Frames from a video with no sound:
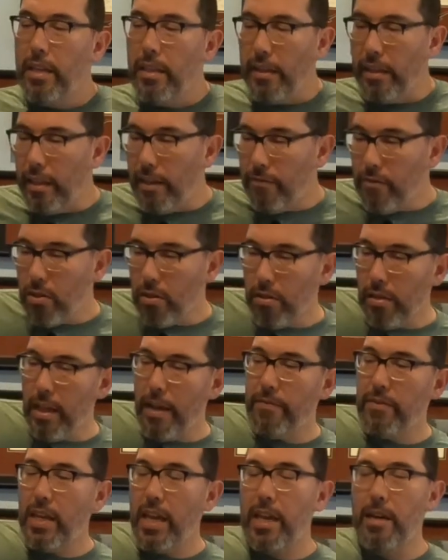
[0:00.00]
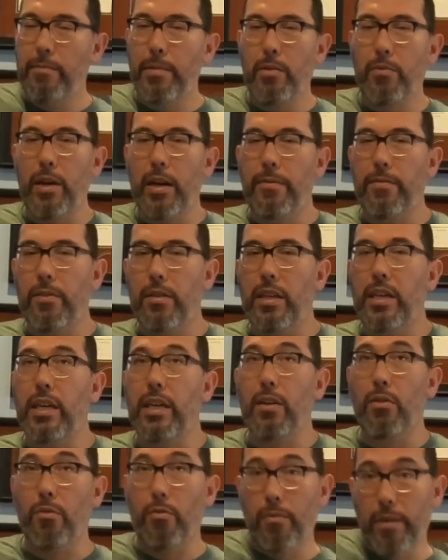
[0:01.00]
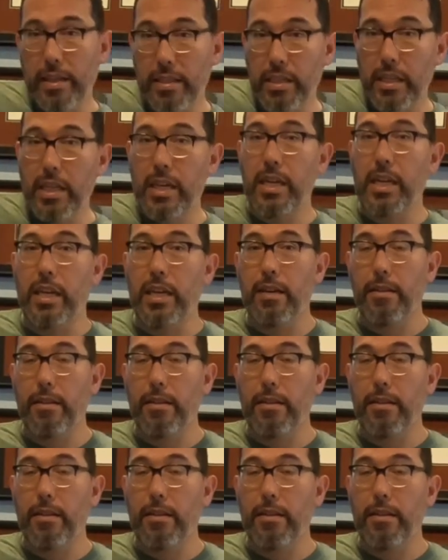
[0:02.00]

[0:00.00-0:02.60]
Lift your left hand and be ready for the E. Rest E.